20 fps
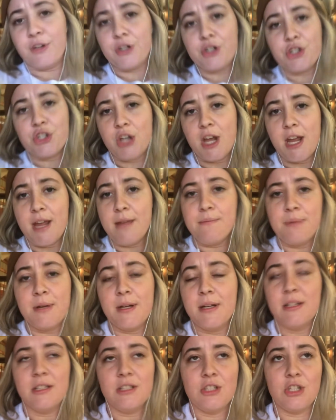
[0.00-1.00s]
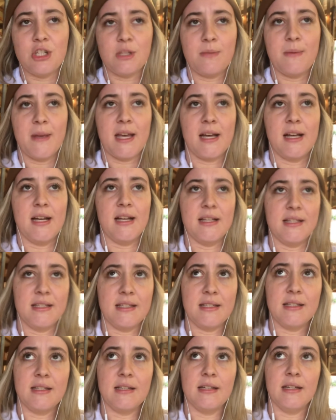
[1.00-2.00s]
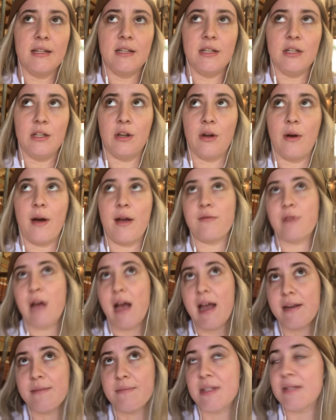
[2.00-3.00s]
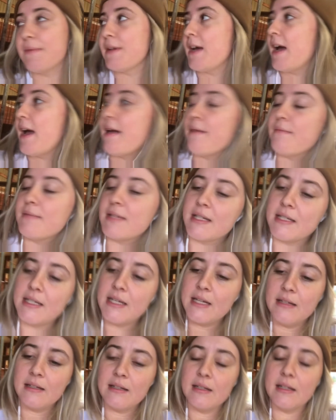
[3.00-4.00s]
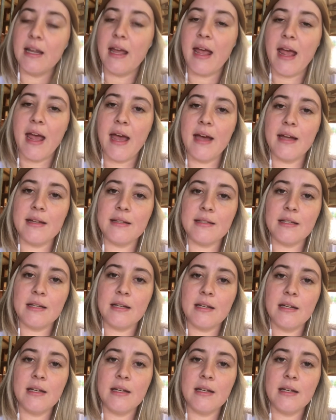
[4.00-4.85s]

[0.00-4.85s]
shape, just because, you know, I ride him sometimes, I didn't, and